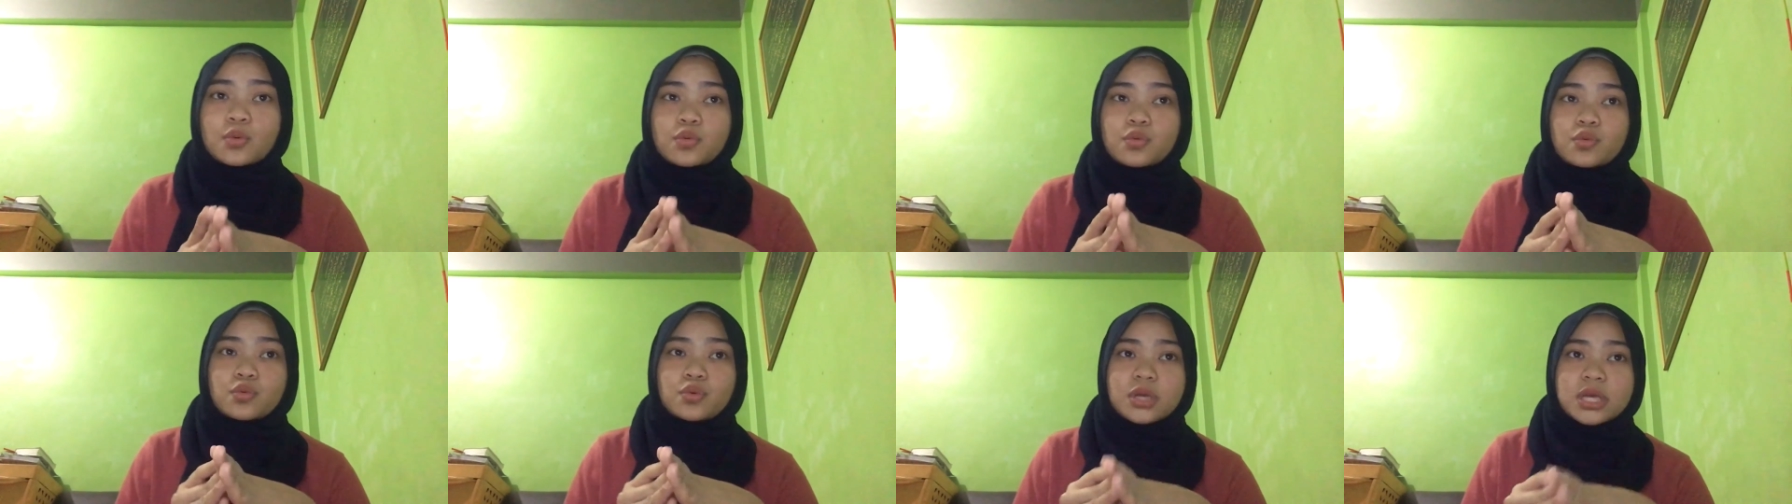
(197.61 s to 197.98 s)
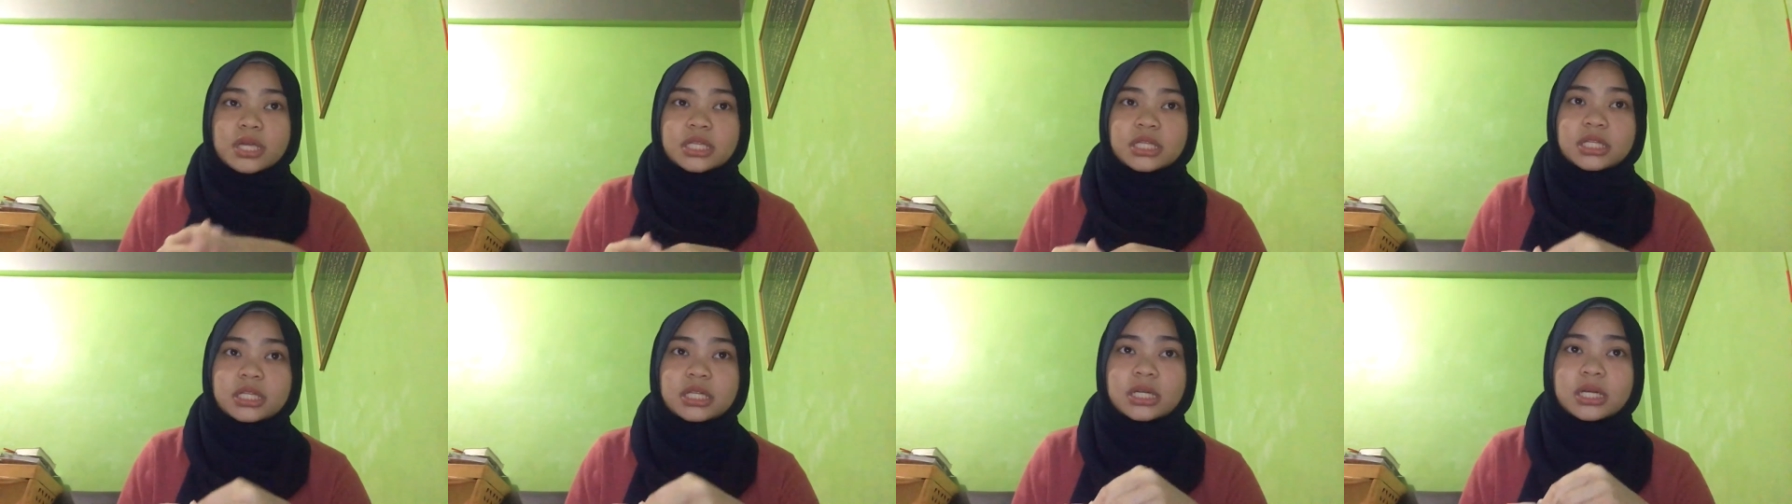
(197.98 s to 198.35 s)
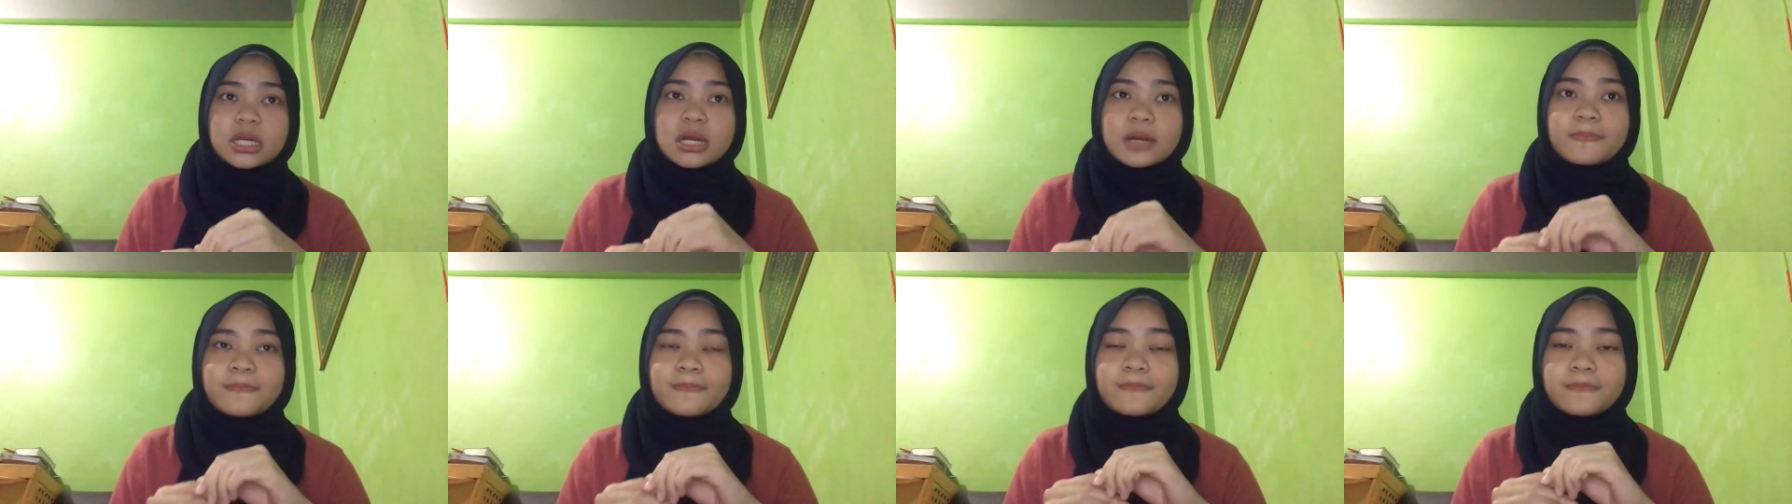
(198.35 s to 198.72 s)
which
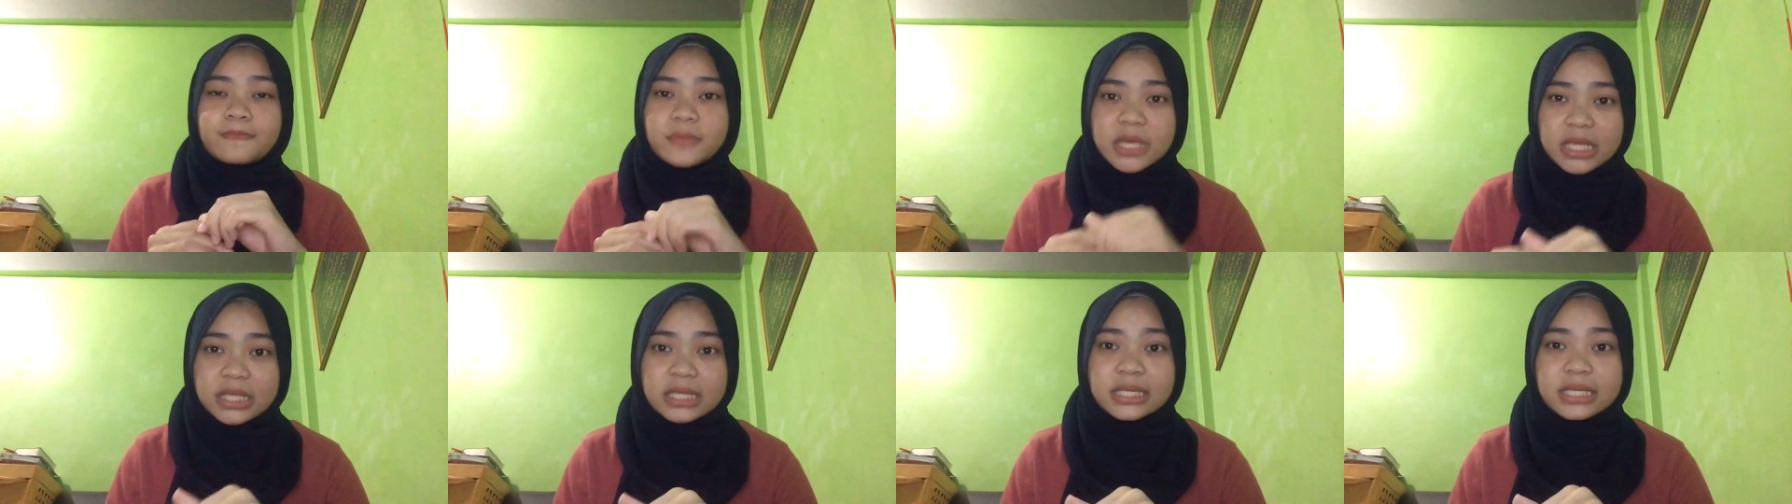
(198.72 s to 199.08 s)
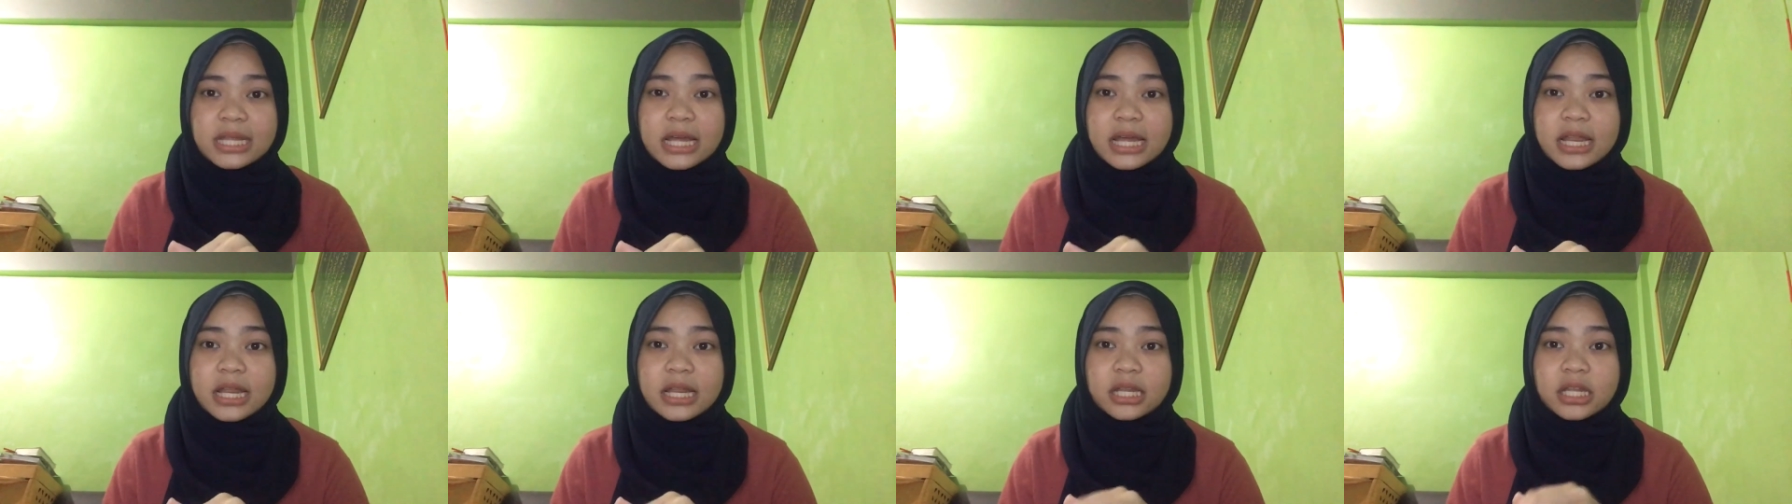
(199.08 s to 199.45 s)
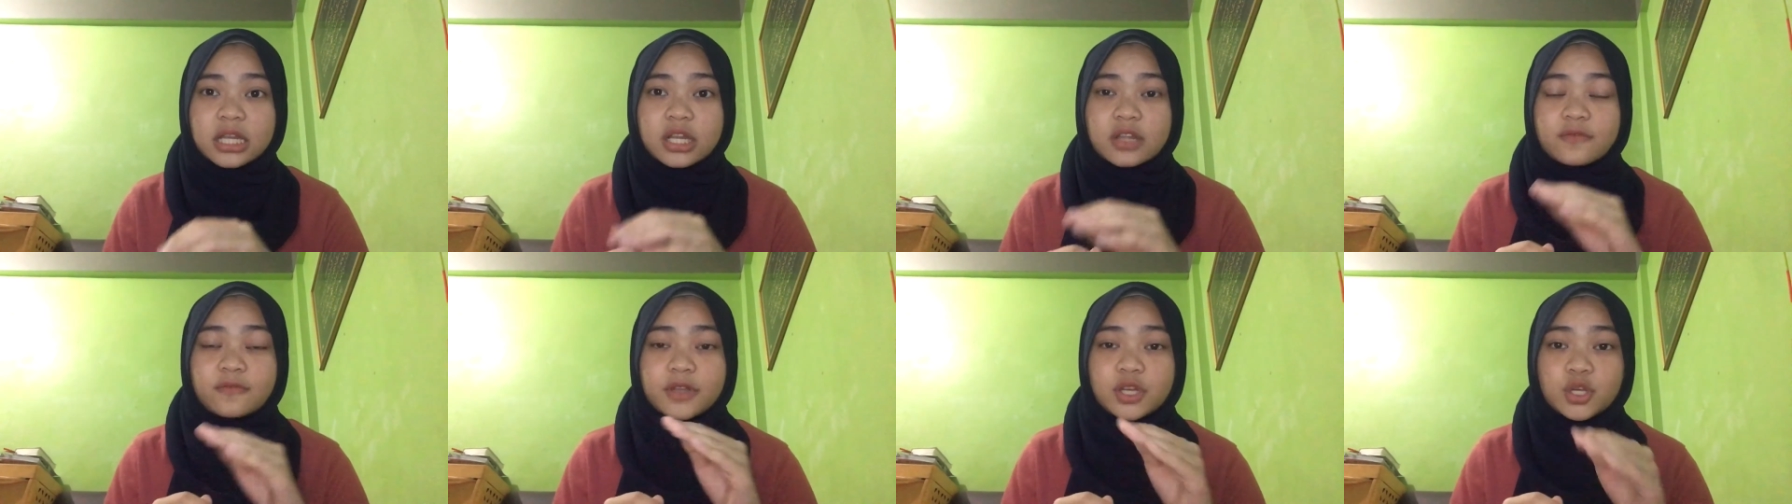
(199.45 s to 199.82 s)
means that an
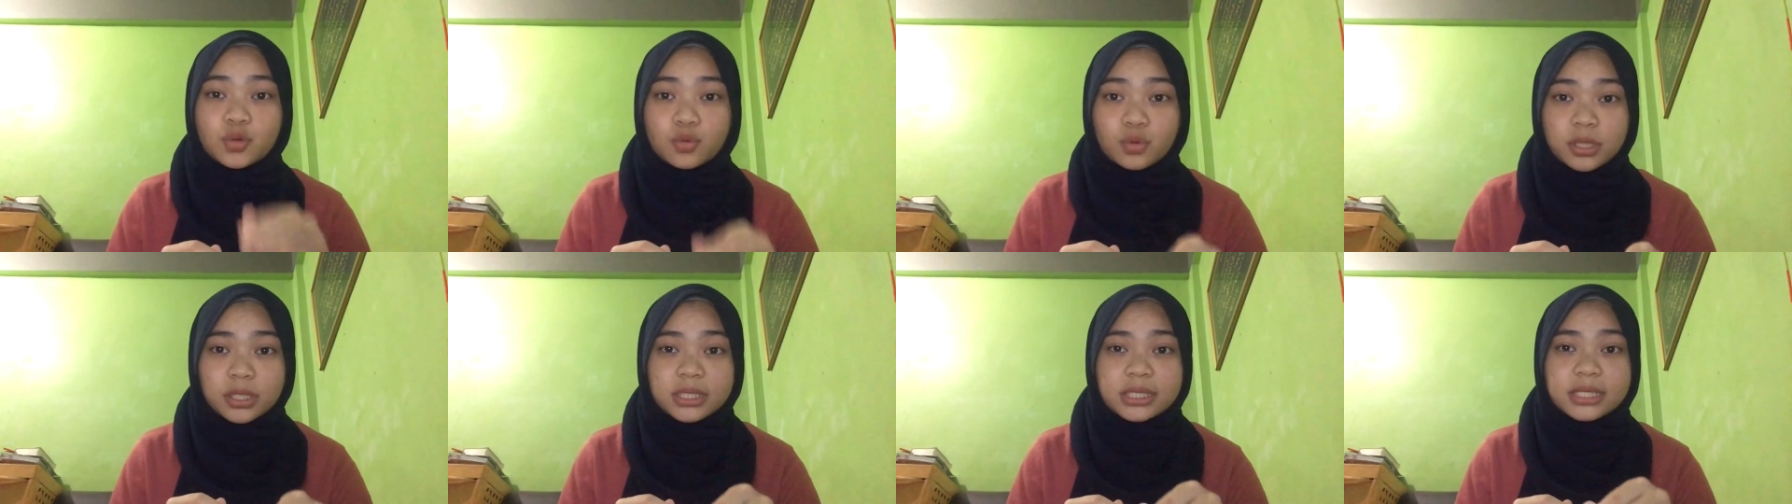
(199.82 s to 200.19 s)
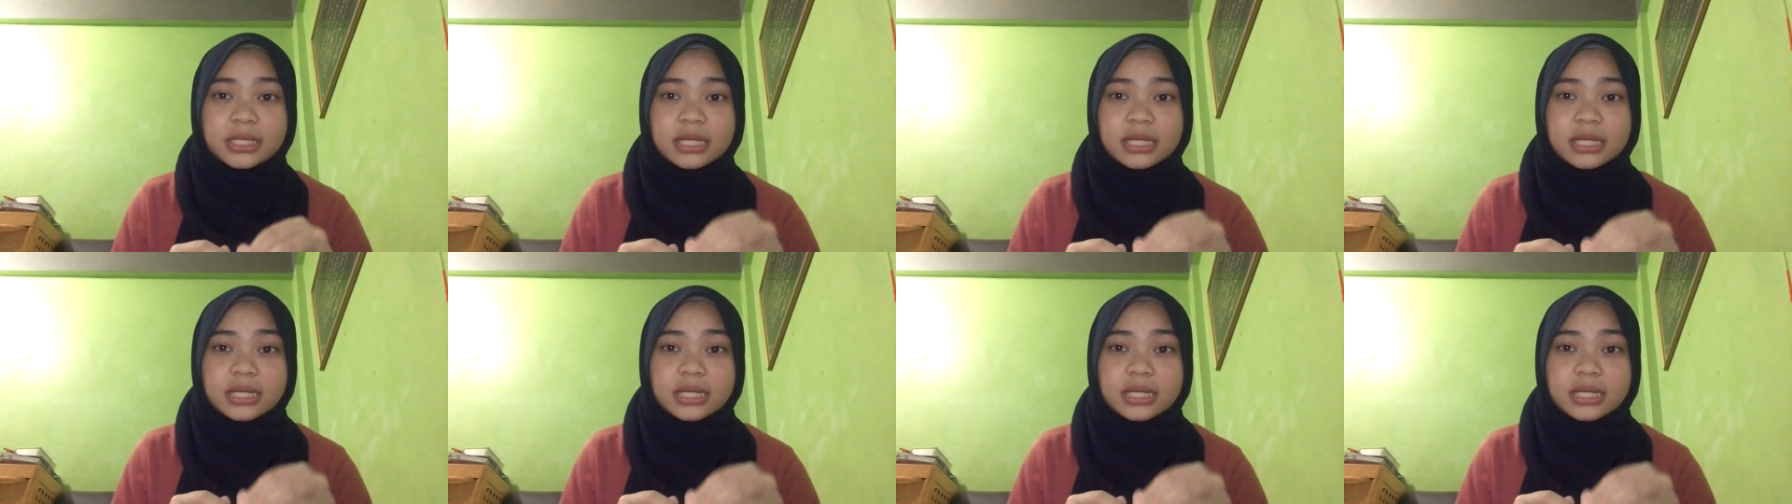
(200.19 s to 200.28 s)
individual